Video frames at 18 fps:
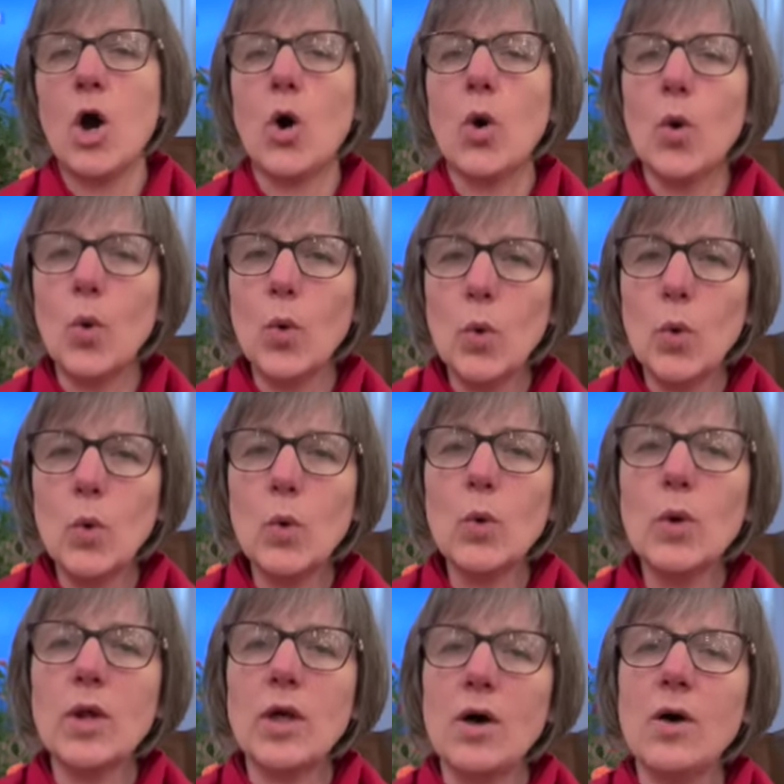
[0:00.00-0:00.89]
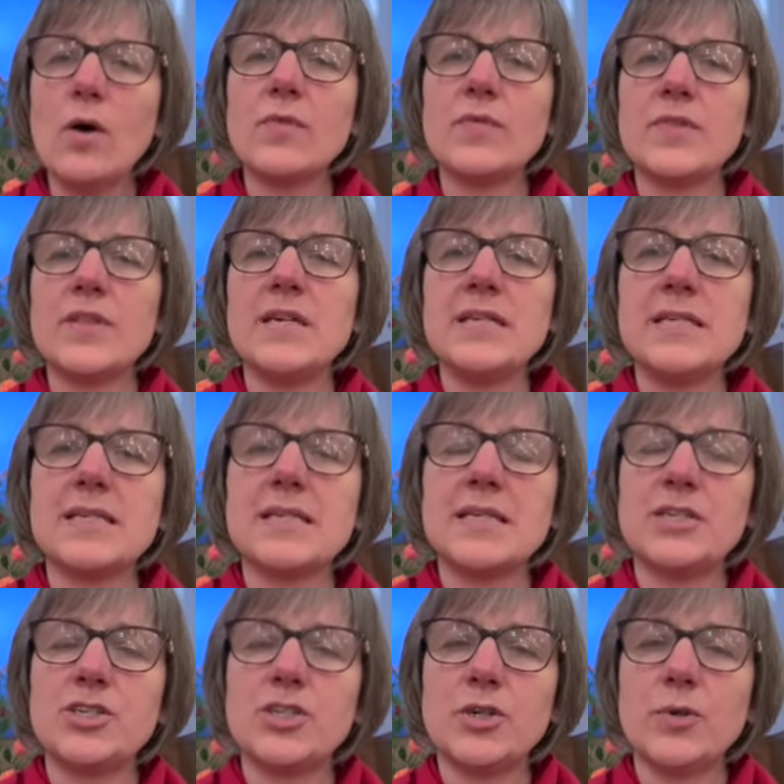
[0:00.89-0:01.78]
All of these
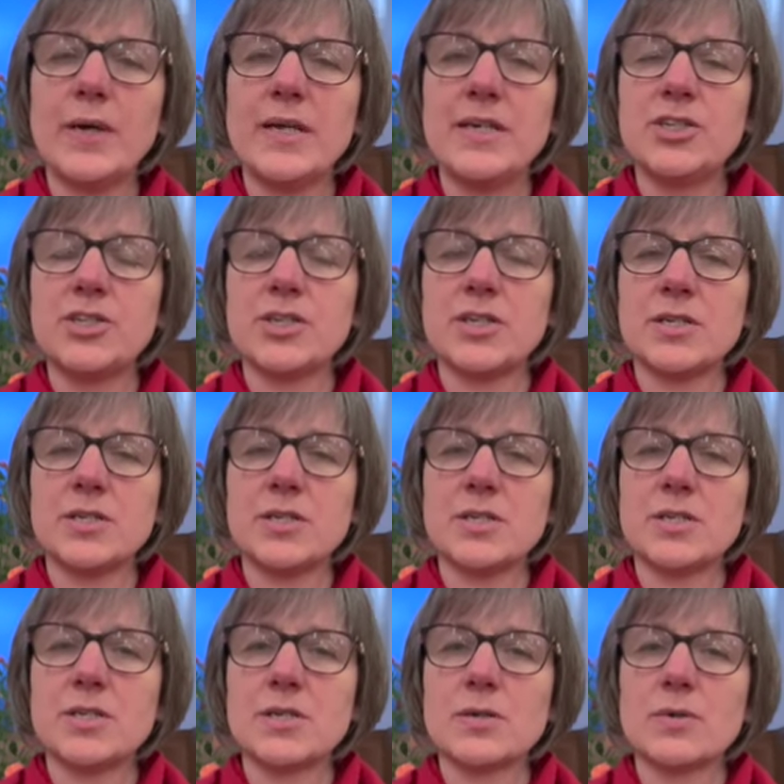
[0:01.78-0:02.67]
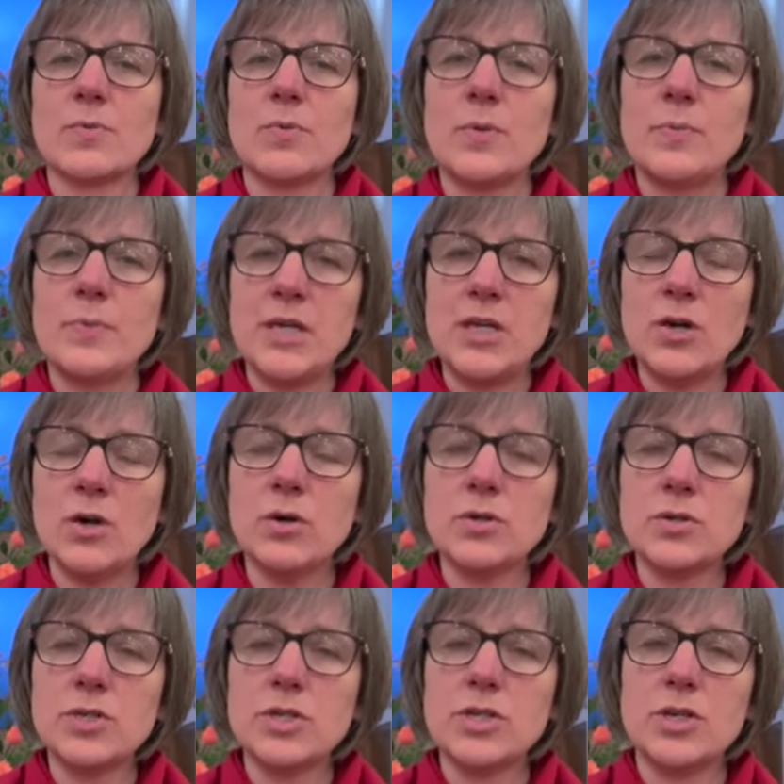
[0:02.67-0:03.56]
situations were
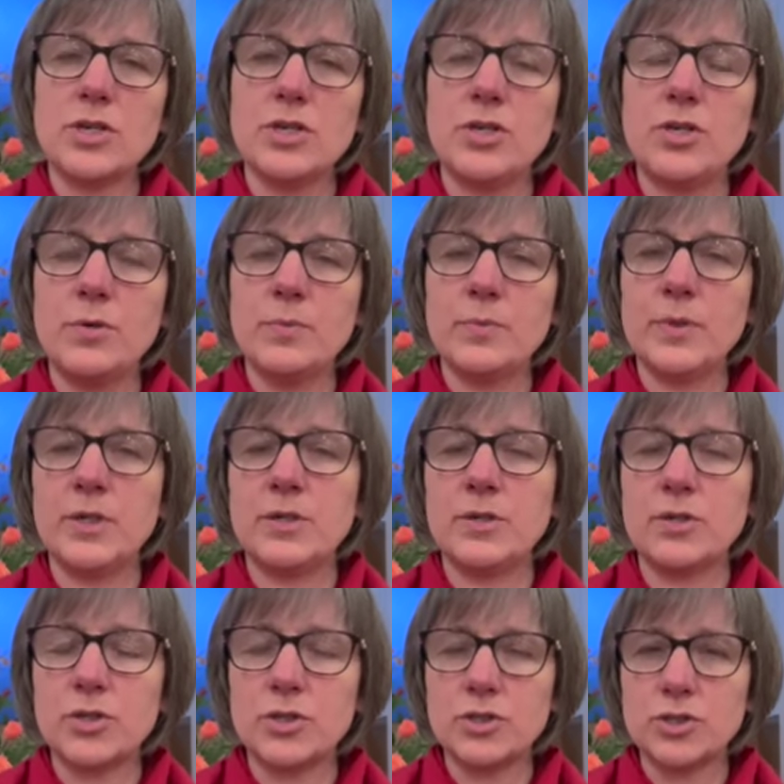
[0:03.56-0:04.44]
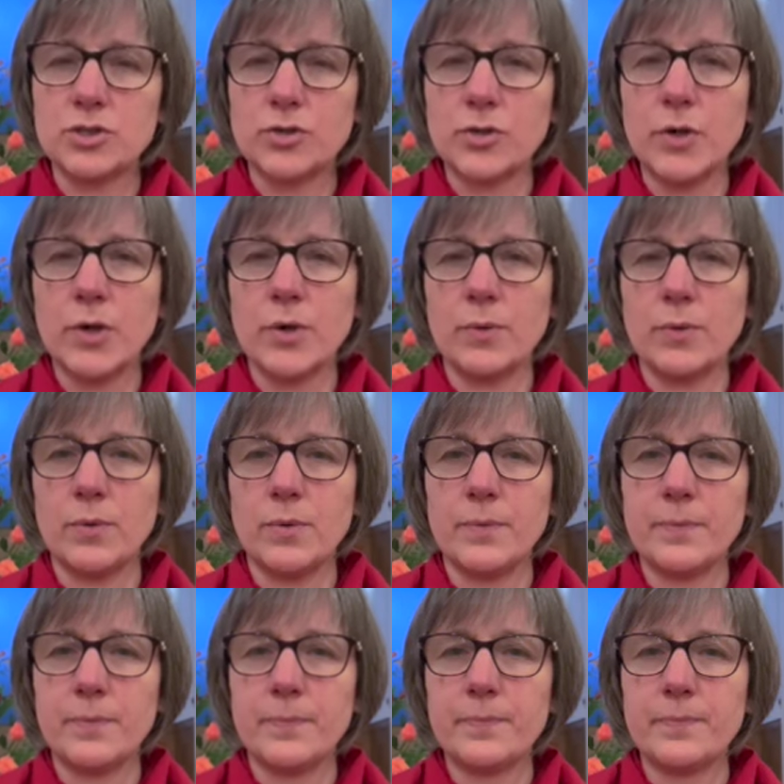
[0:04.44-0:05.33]
beyond human control.
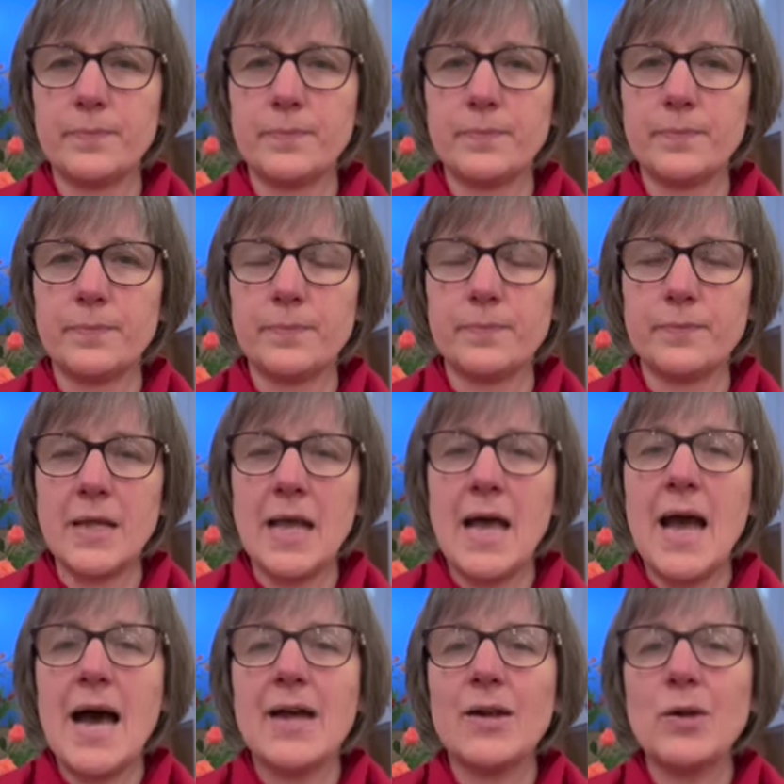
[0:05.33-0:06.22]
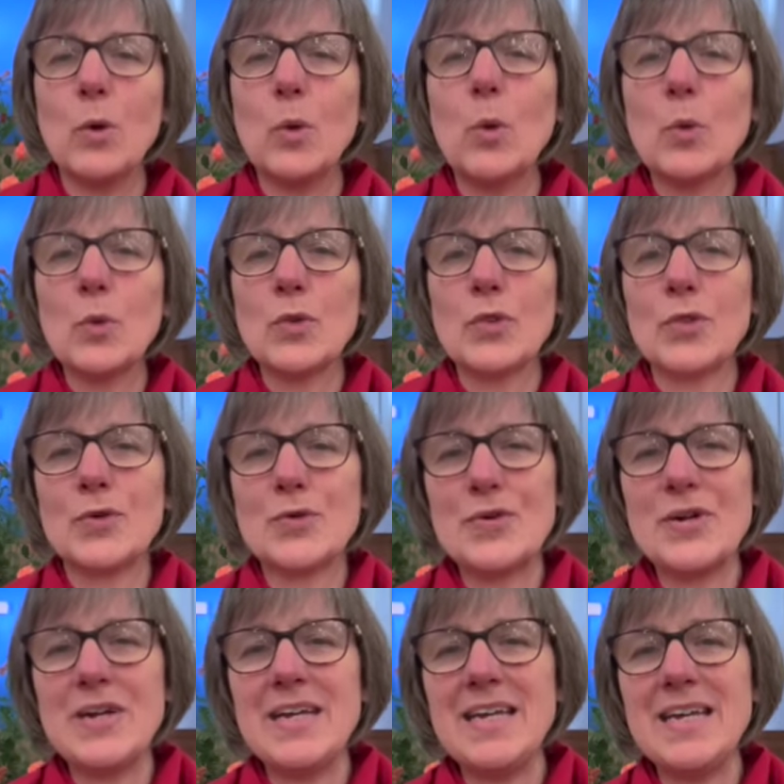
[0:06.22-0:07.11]
And all
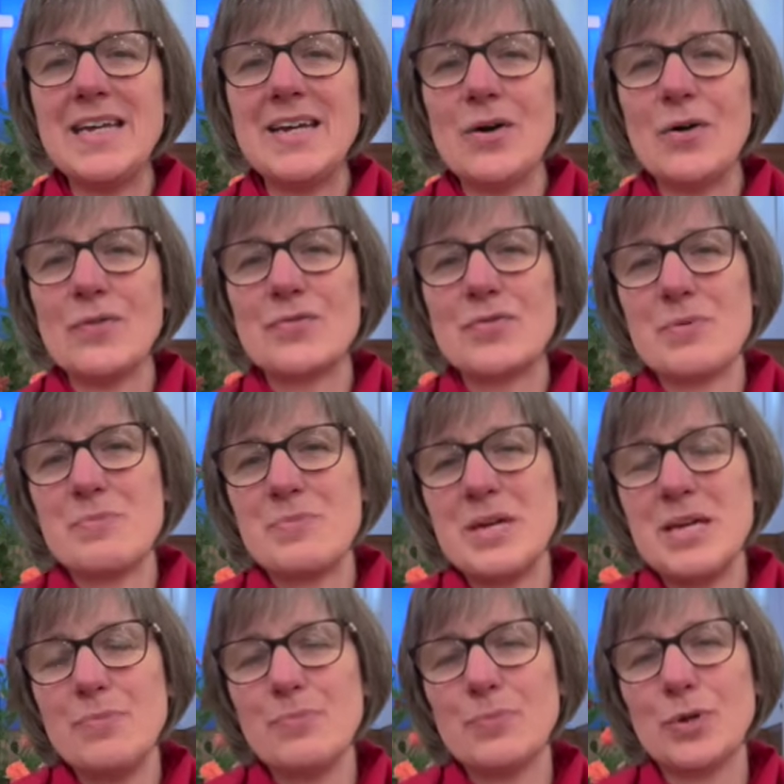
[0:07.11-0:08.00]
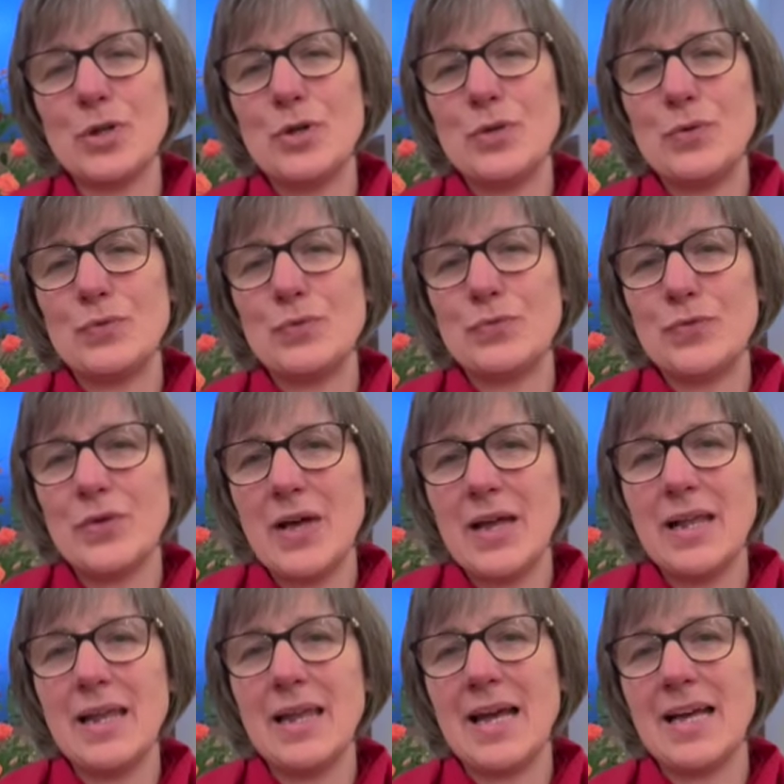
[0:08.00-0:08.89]
three of the people who
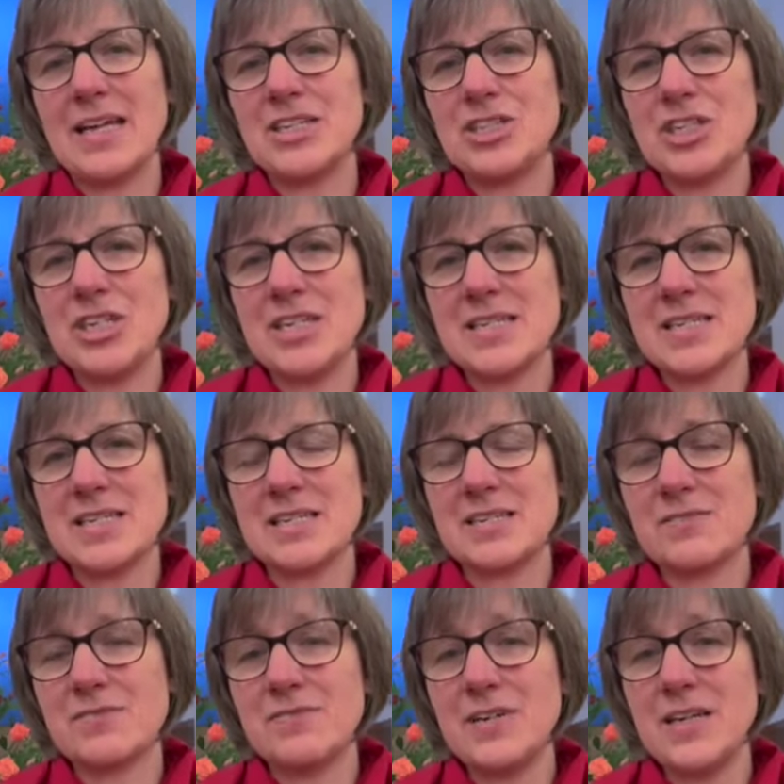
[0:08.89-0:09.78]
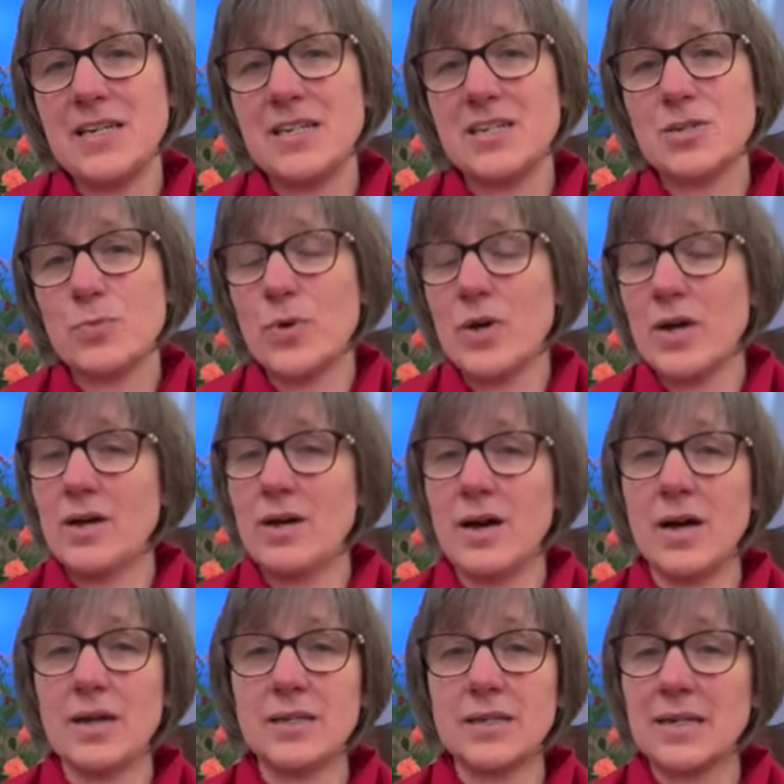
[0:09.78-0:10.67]
fell at Jesus' feet were
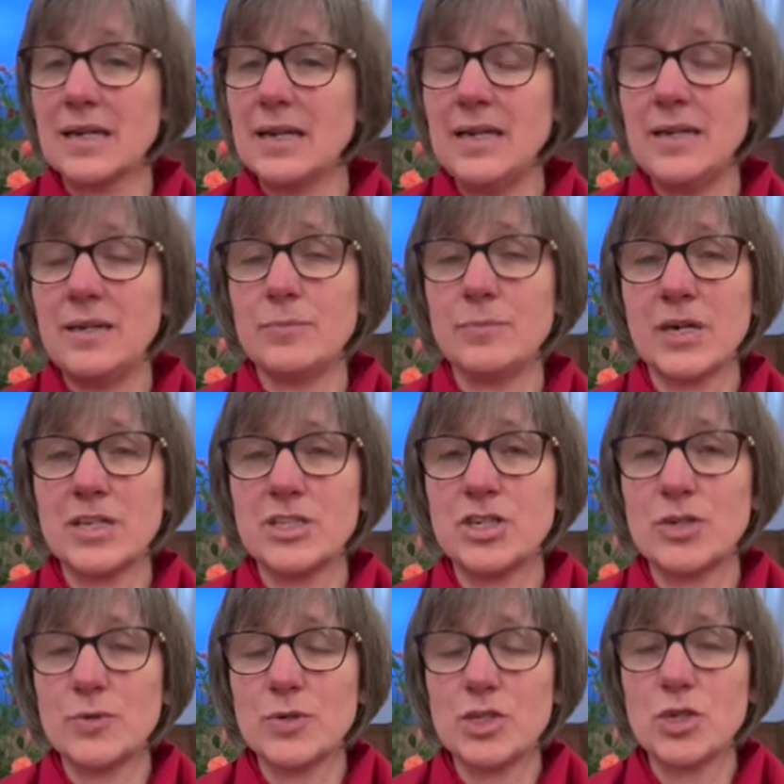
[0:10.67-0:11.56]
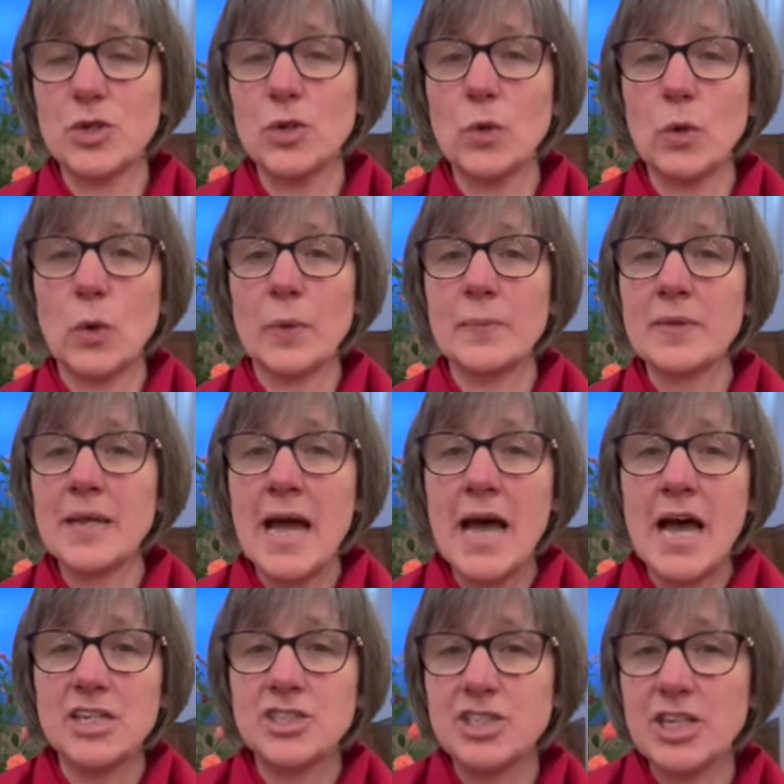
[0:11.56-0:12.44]
unclean by Jewish law.
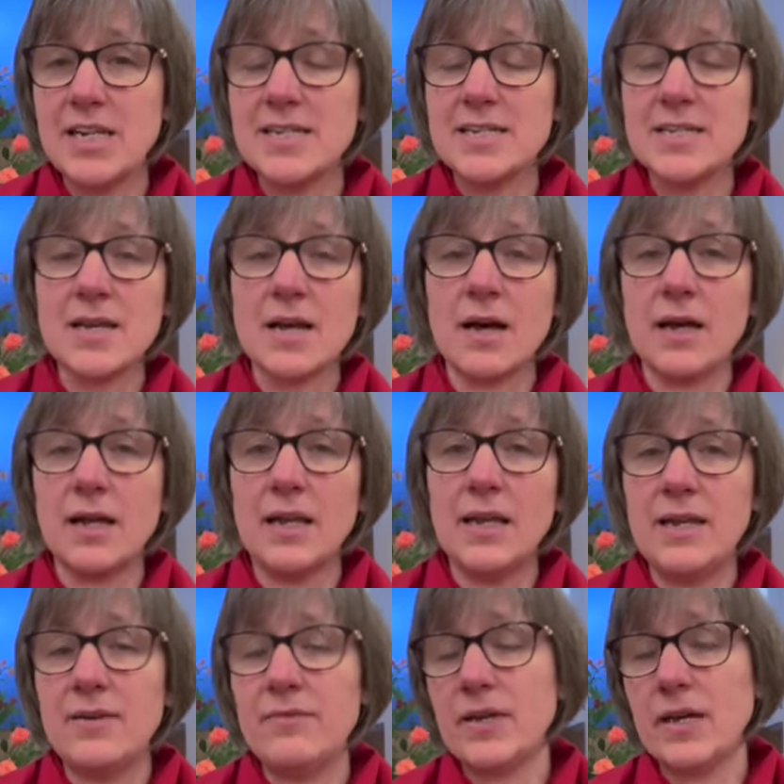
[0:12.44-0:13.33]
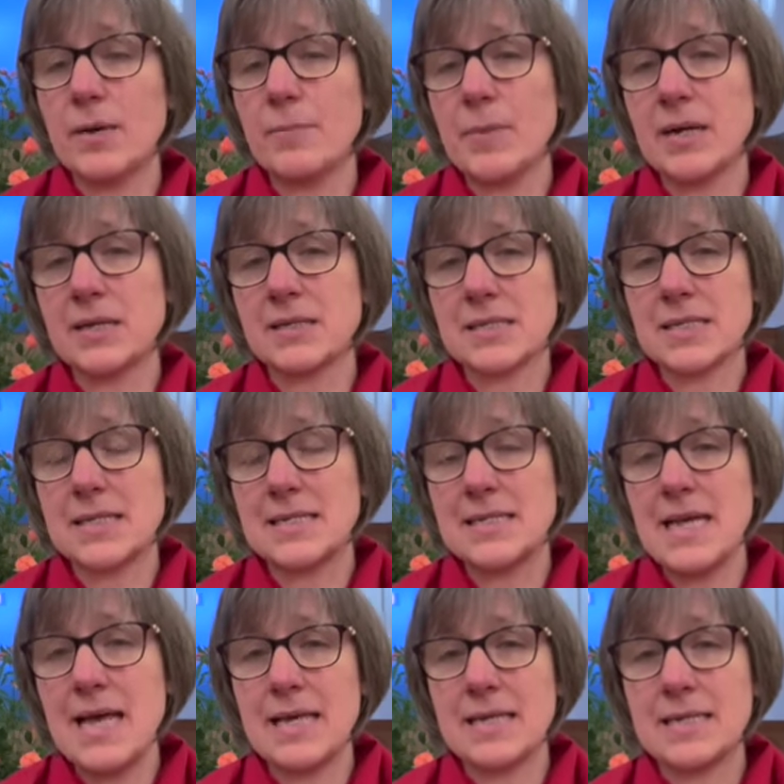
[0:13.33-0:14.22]
A Gentile living amongst the
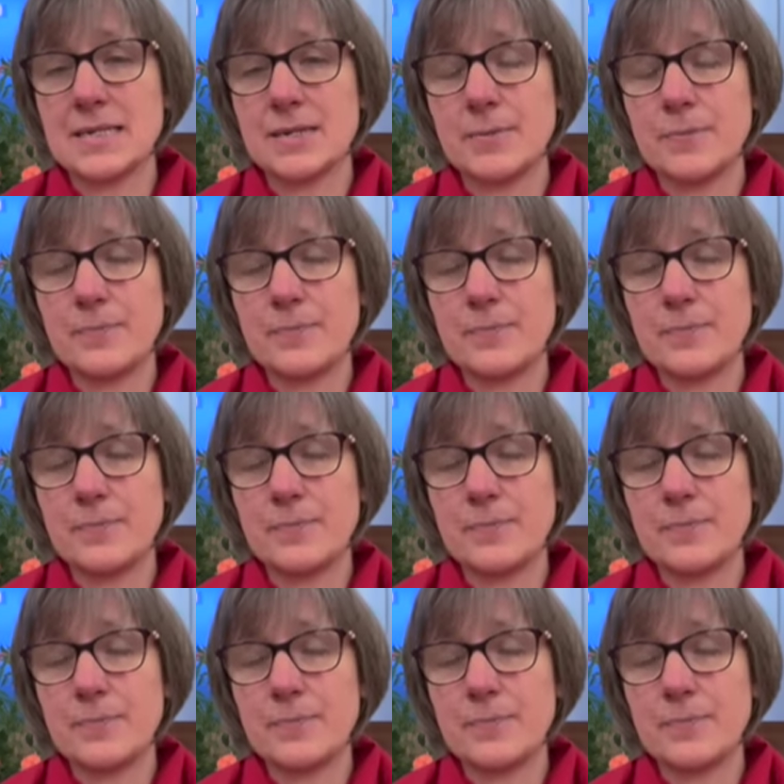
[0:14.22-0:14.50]
dead.